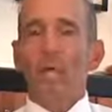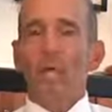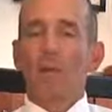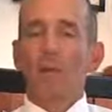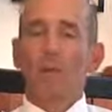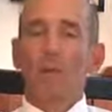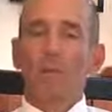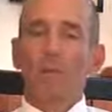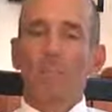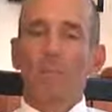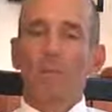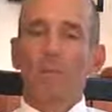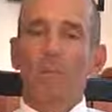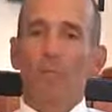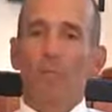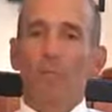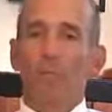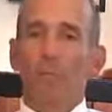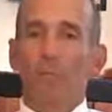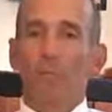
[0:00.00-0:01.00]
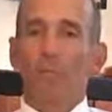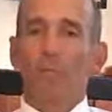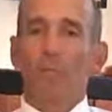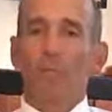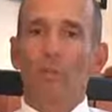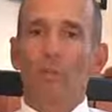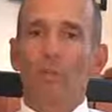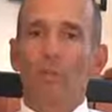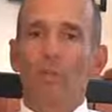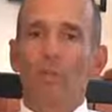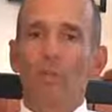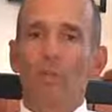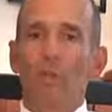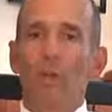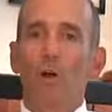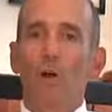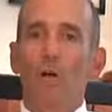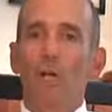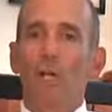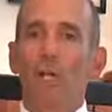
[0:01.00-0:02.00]
And what some of the newer research is
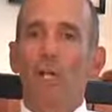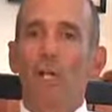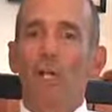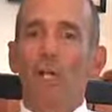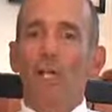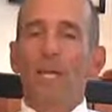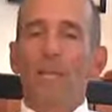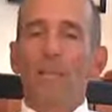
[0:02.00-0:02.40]
showing